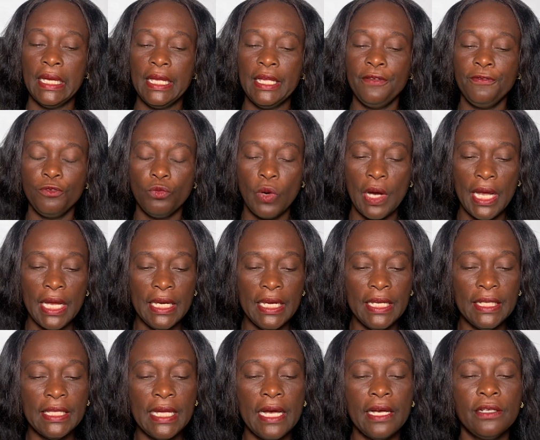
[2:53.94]
If you are a
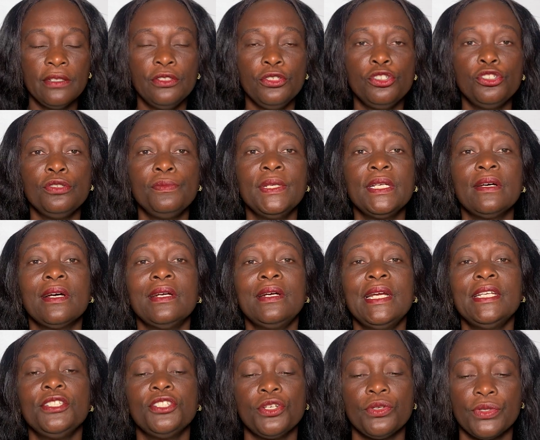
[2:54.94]
leader, you should be
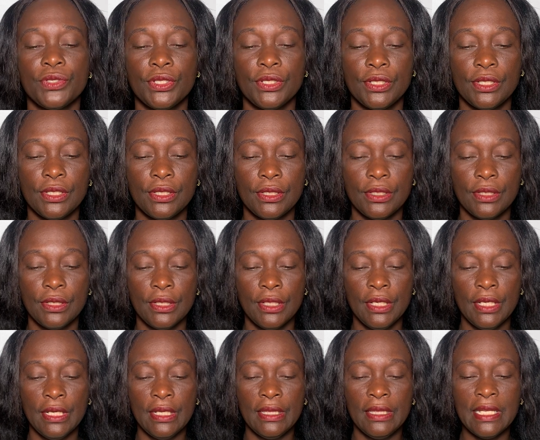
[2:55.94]
courageous.
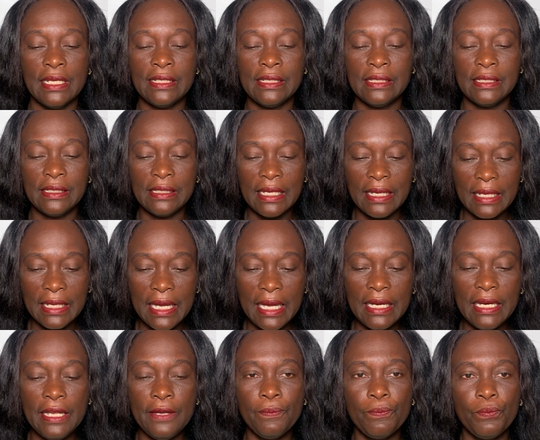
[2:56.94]
The
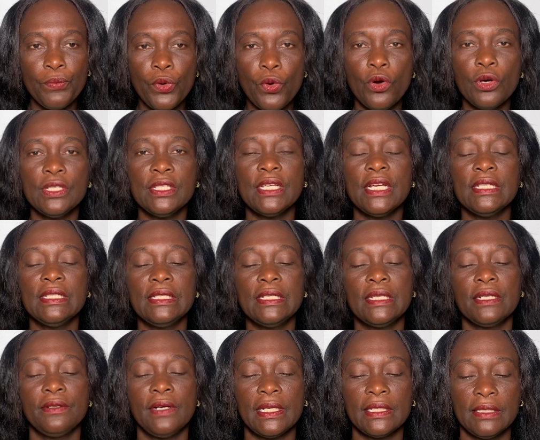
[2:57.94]
second important
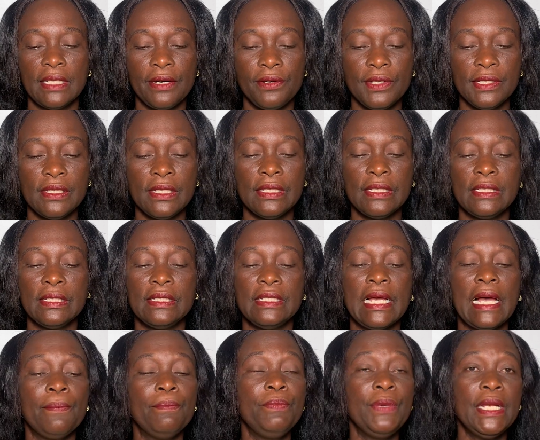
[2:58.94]
characteristic is the
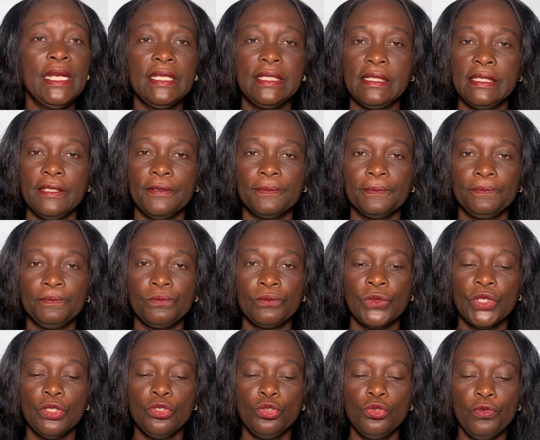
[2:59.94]
ability
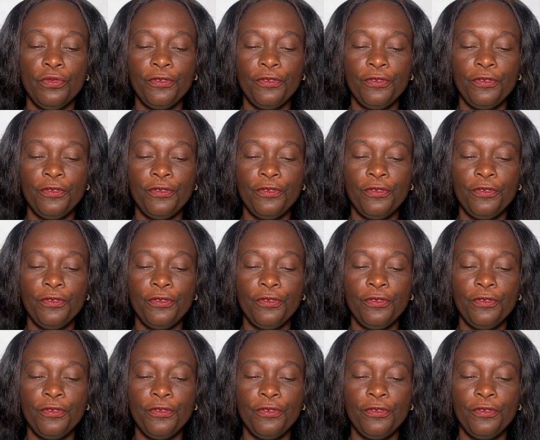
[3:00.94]
to